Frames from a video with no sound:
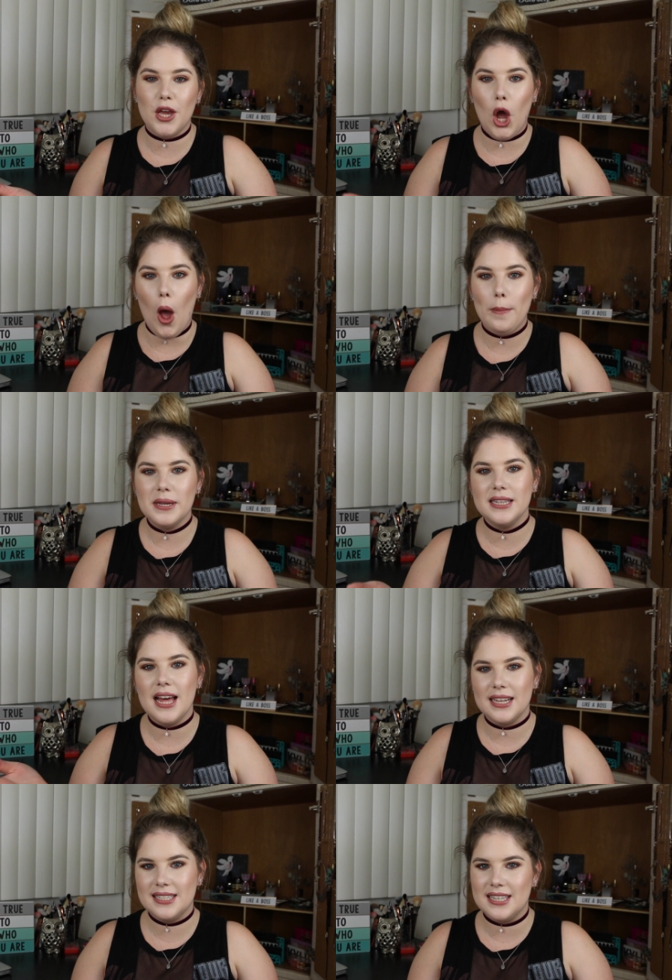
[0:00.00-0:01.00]
they copied
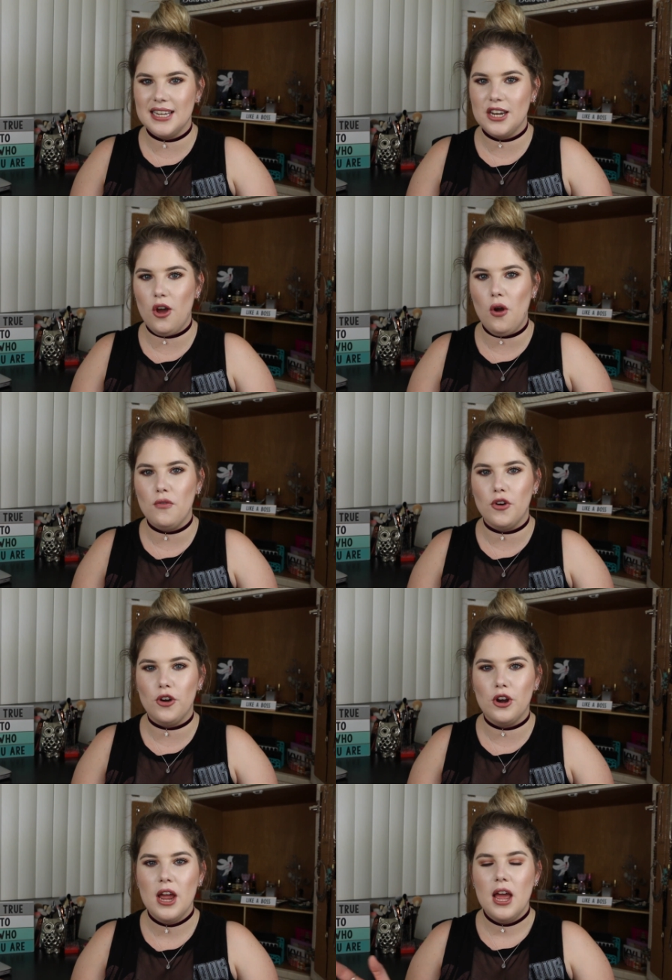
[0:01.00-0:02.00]
that scene
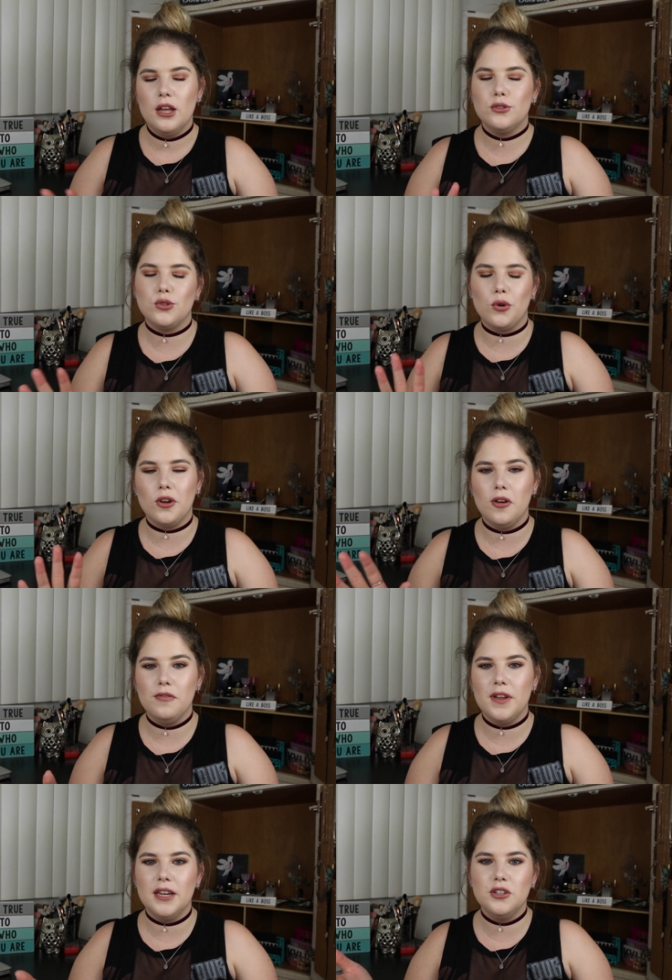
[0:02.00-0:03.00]
over sort
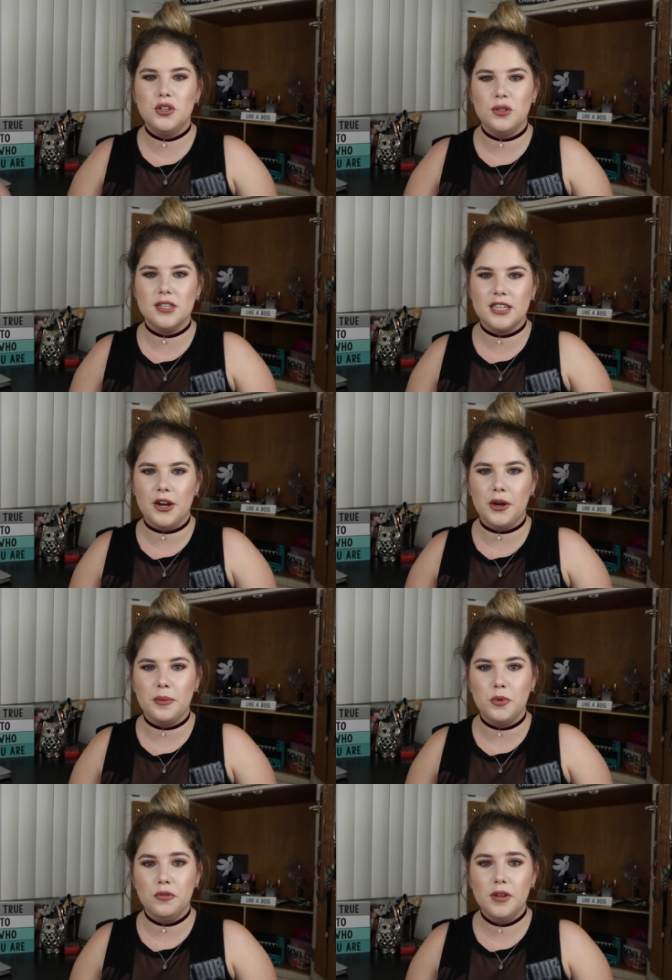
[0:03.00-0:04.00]
of into the Scary
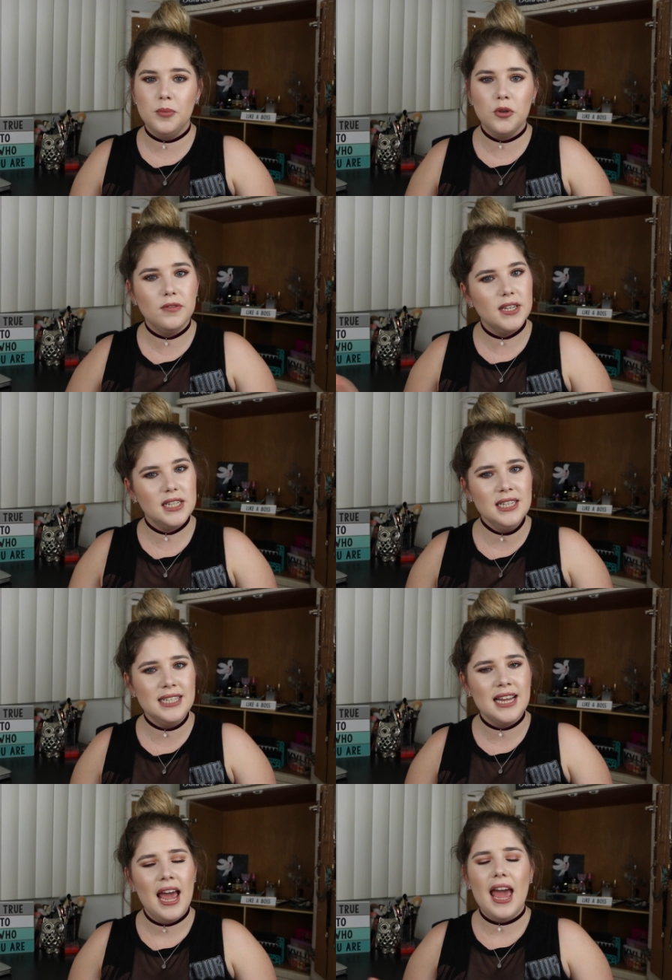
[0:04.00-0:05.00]
Movie
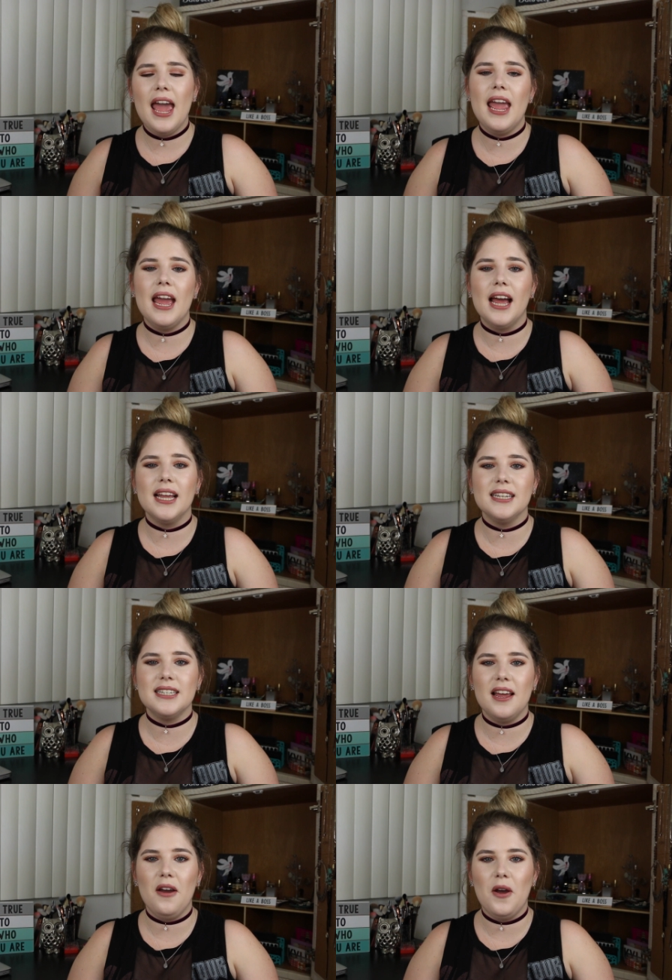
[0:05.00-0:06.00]
movies. And
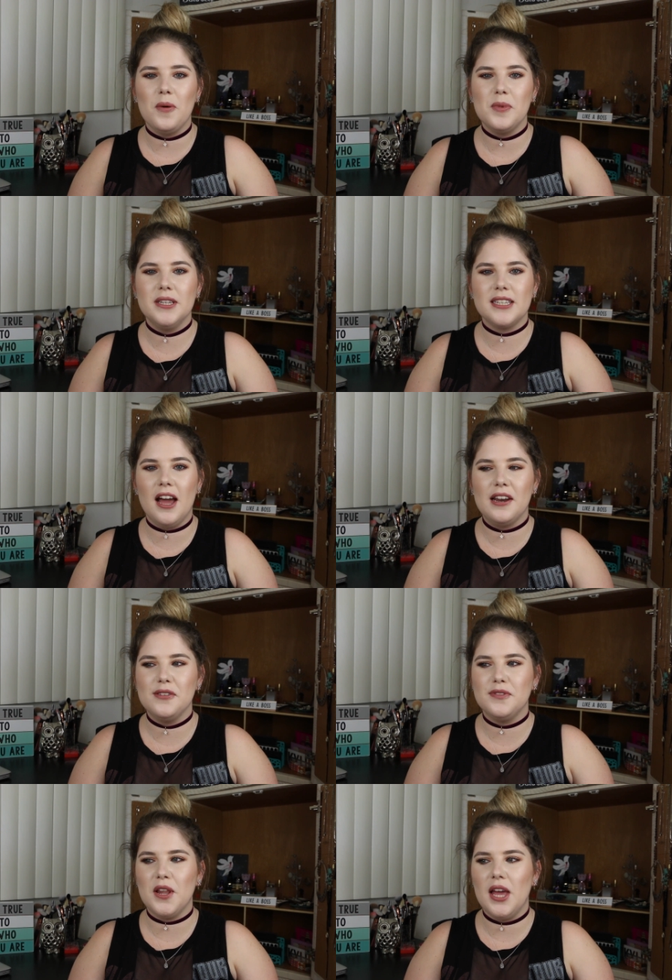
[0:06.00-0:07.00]
he's
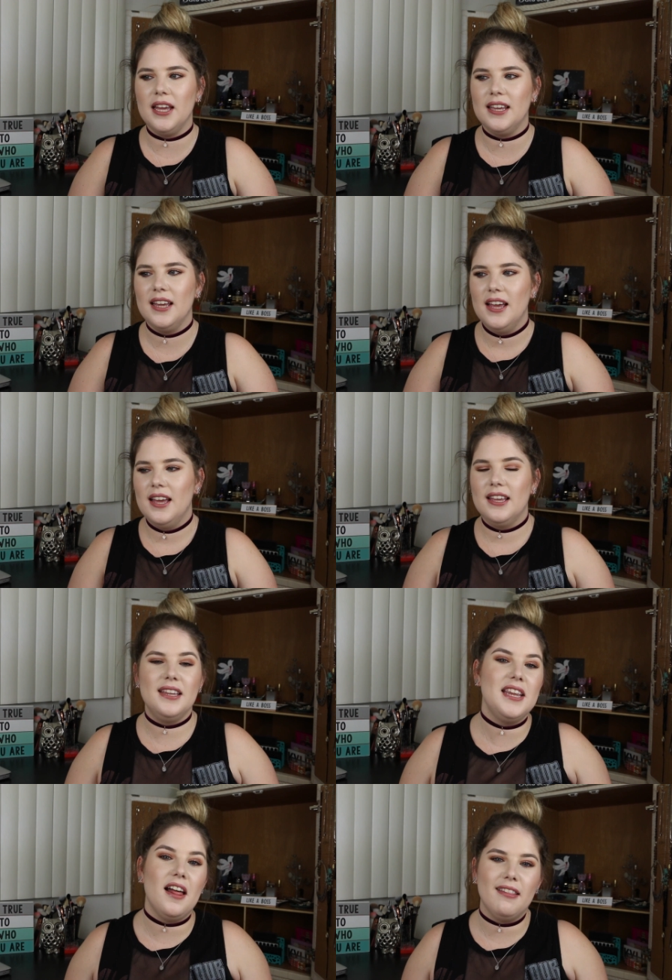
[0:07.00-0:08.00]
kind of like
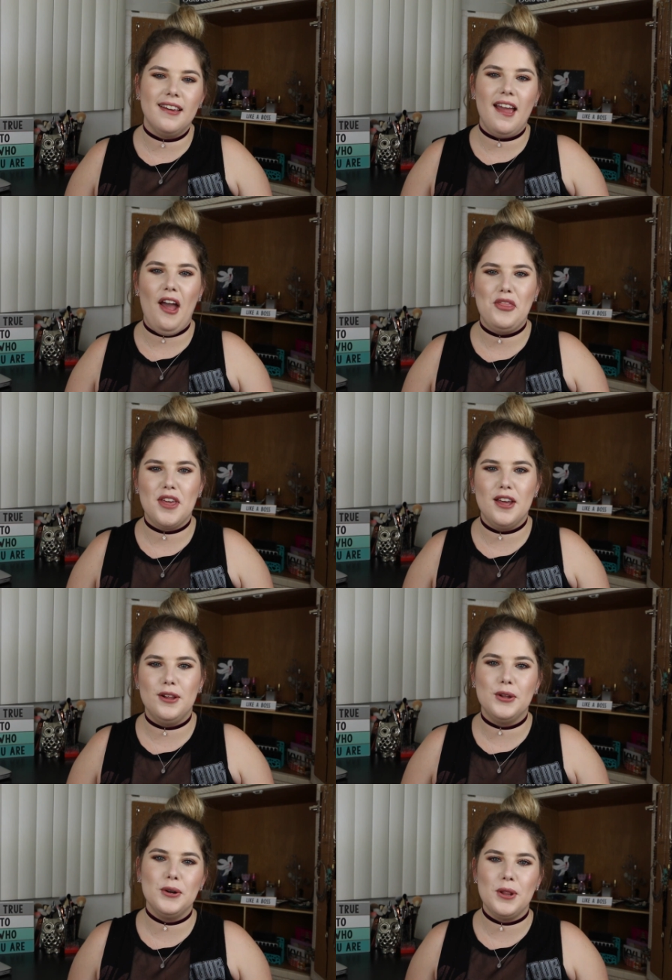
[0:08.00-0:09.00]
yelling at the
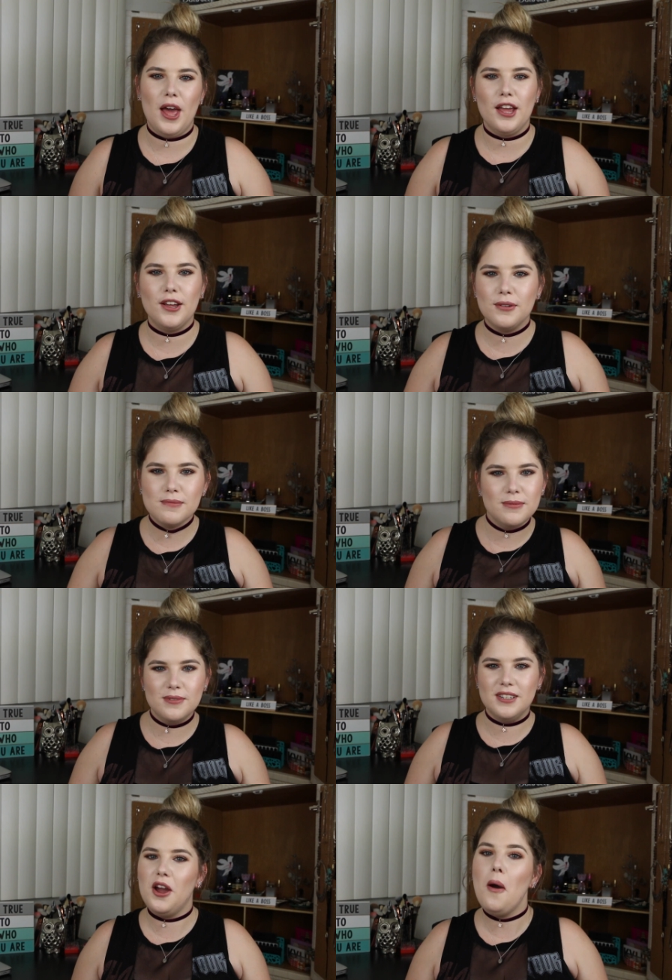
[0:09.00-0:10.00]
killer, like,
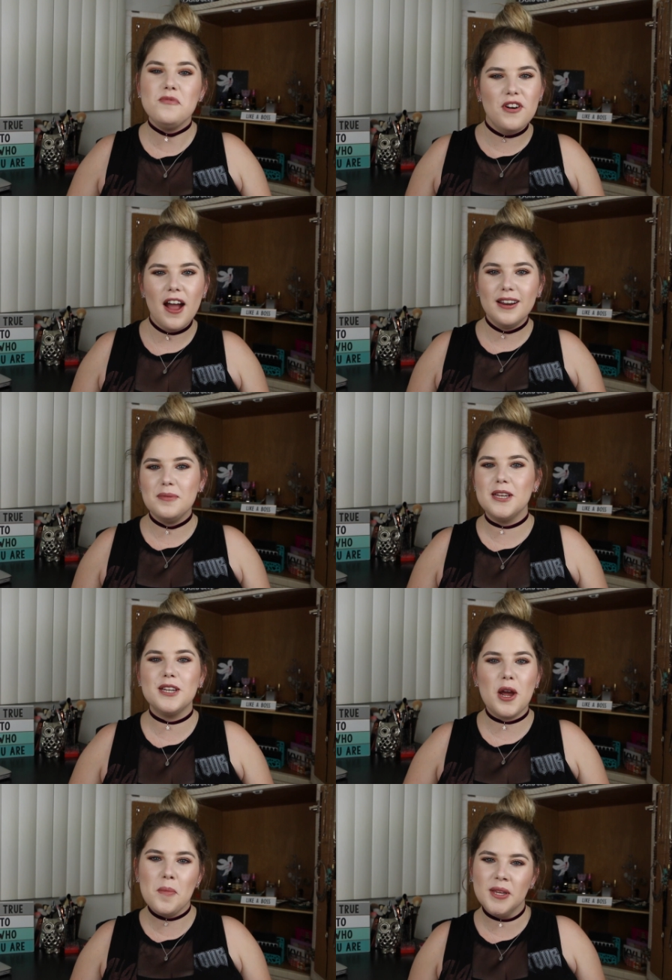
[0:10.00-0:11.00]
"Come find me,
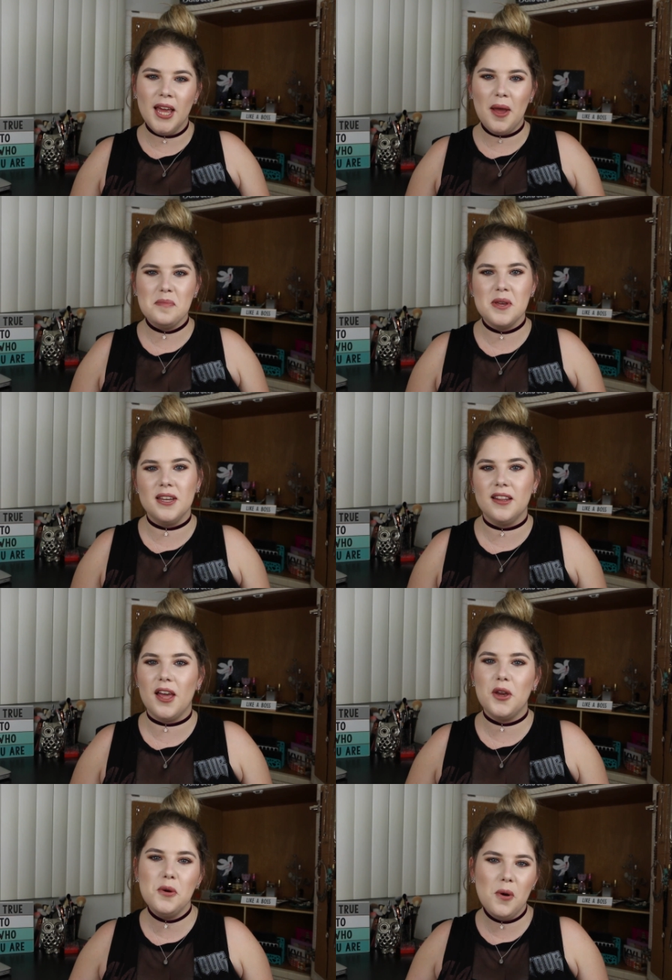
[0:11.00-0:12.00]
come and get me,
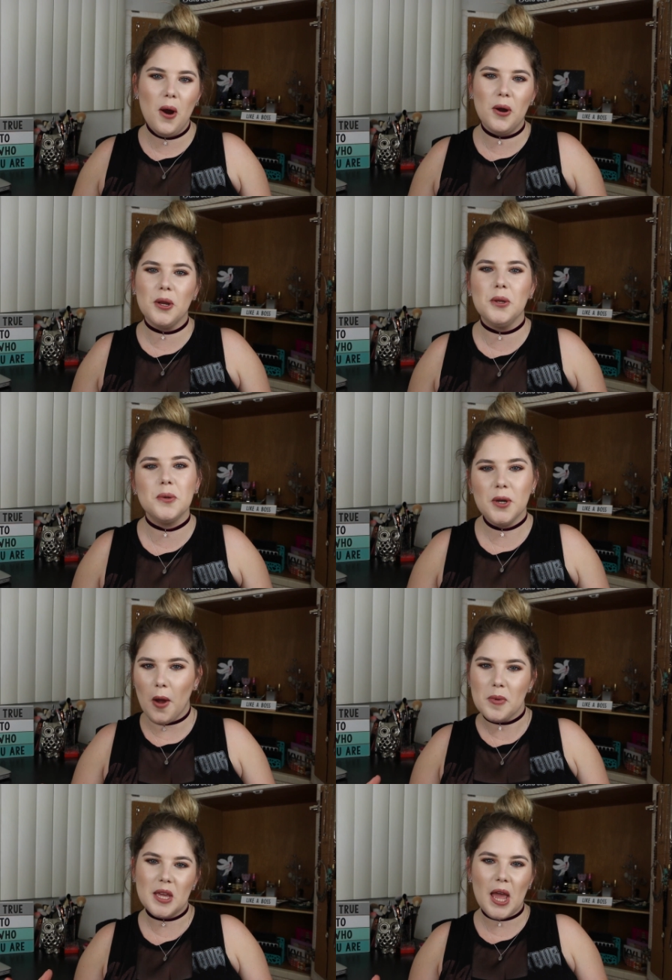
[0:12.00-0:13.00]
like, who are you,
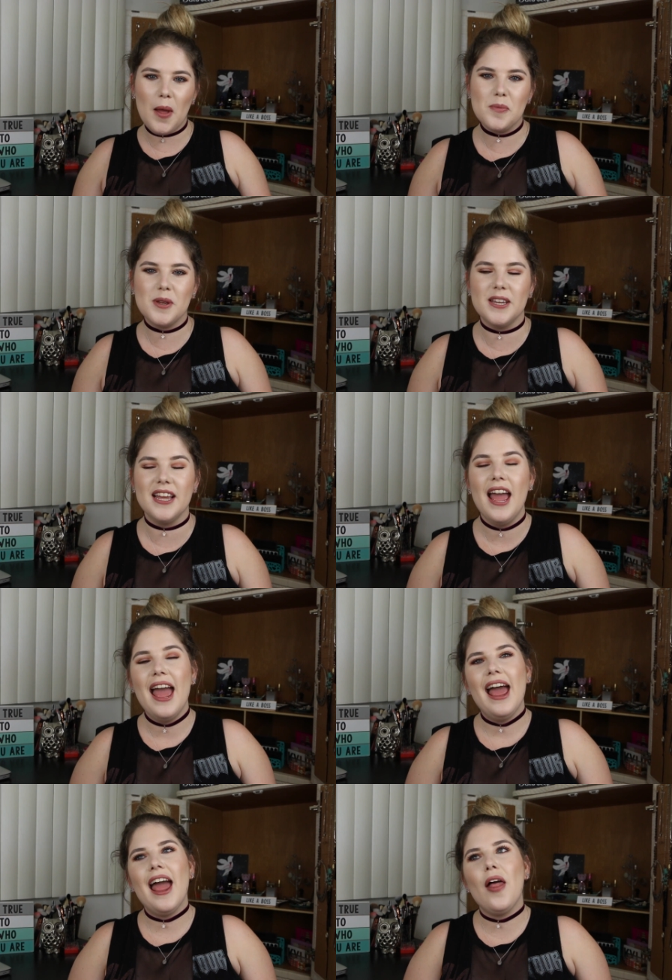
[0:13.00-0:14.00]
come and get me."
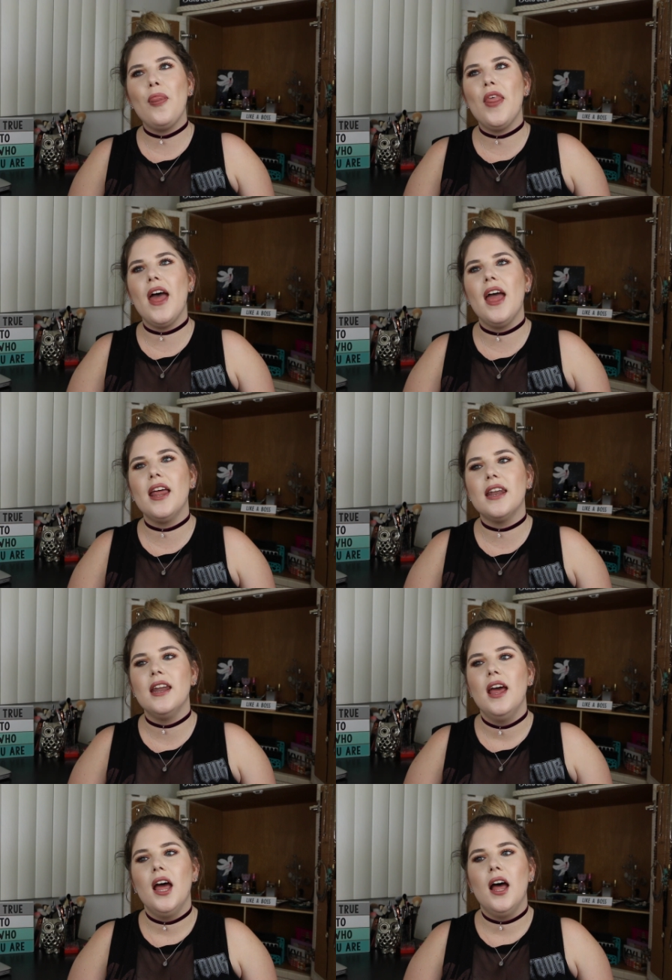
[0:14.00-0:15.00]
And then